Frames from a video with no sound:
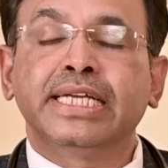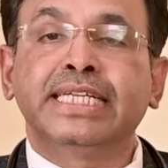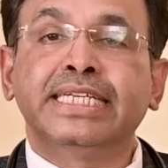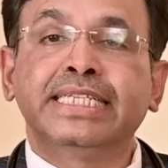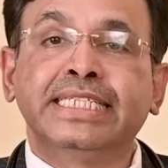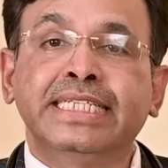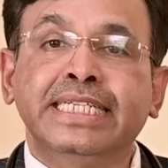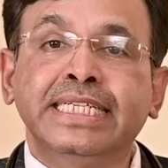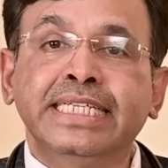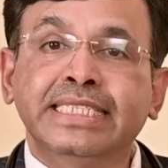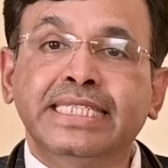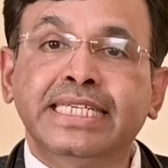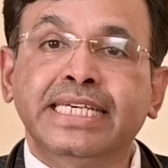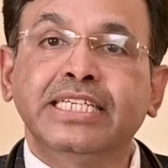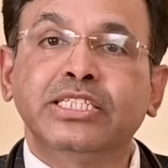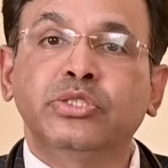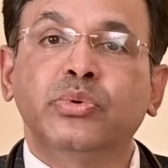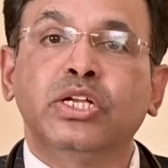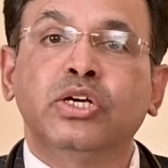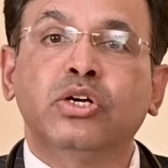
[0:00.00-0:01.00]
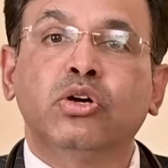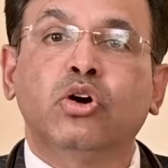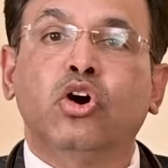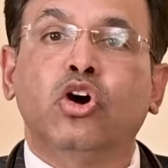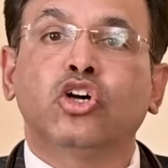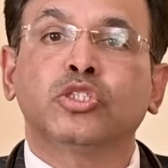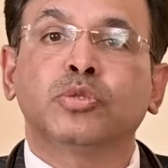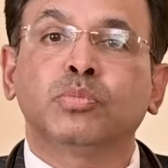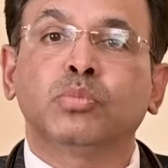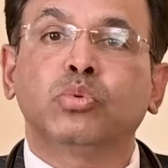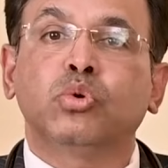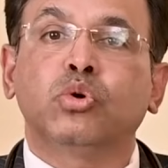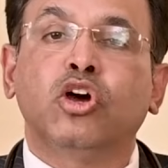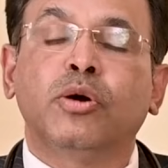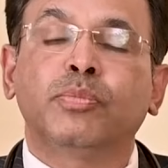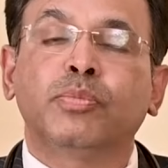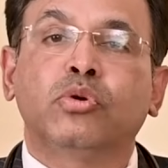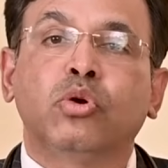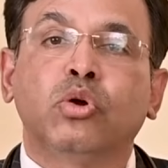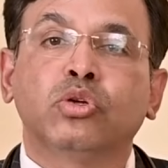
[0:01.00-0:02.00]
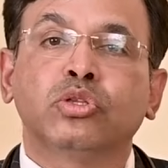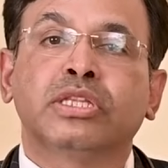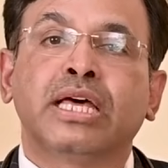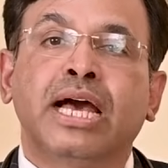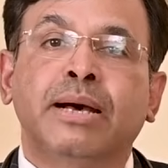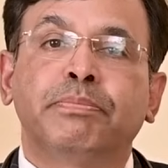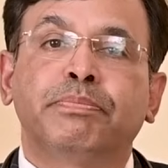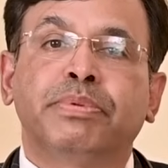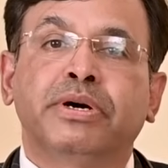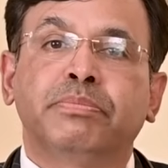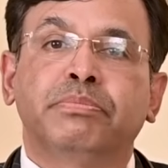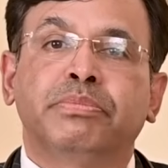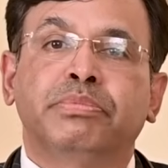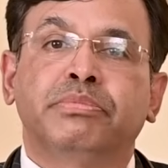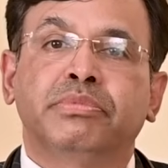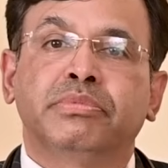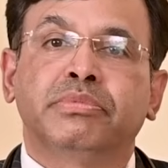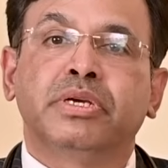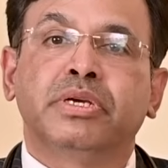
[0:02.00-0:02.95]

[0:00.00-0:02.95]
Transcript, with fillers: the disease will cause more of growth hampered